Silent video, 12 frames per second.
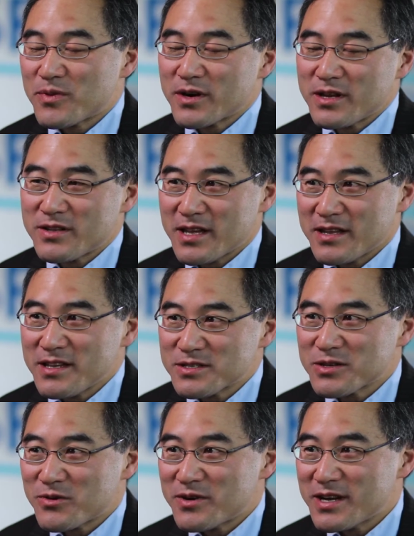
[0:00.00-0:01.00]

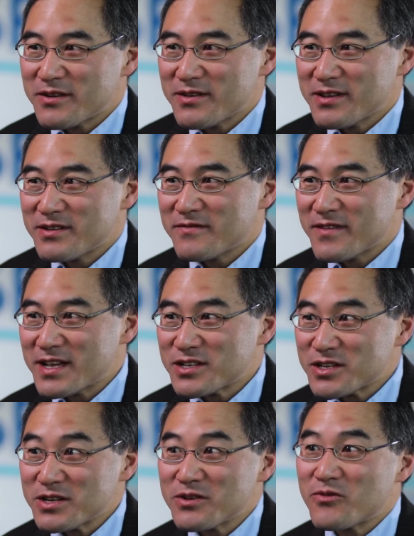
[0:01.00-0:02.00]
percutaneous coronary
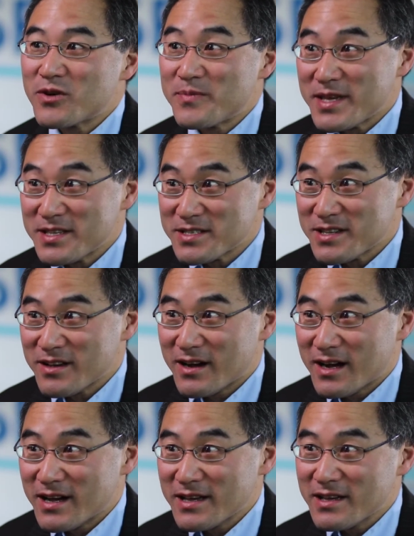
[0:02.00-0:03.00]
intervention, or
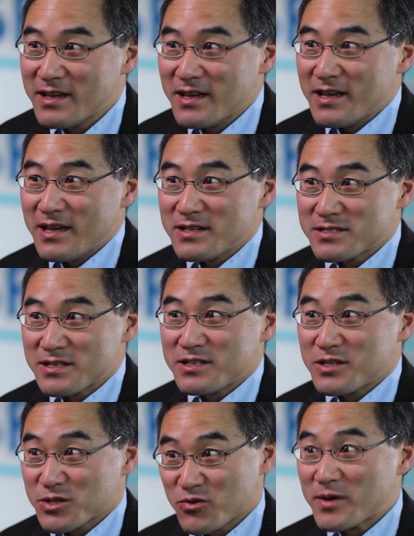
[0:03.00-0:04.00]
PCI, is a
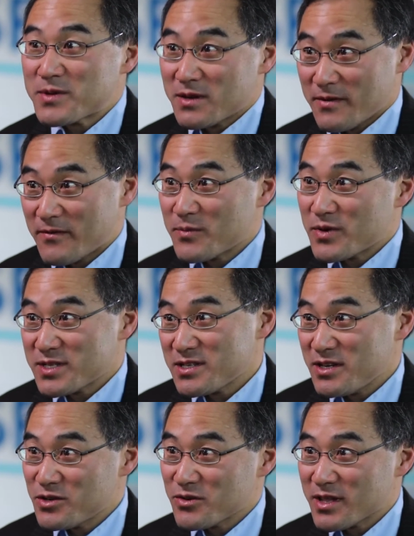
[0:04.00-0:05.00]
description of a
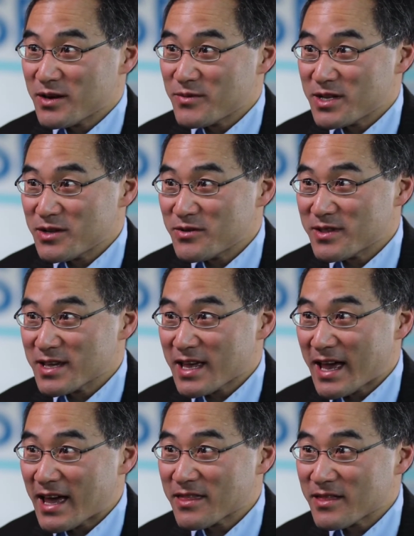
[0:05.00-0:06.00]
procedure that we do in the
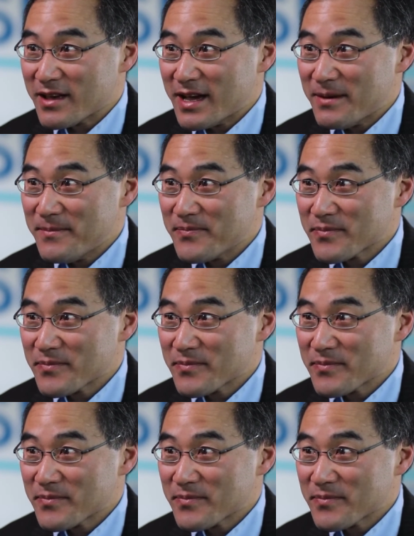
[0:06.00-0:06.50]
cath lab.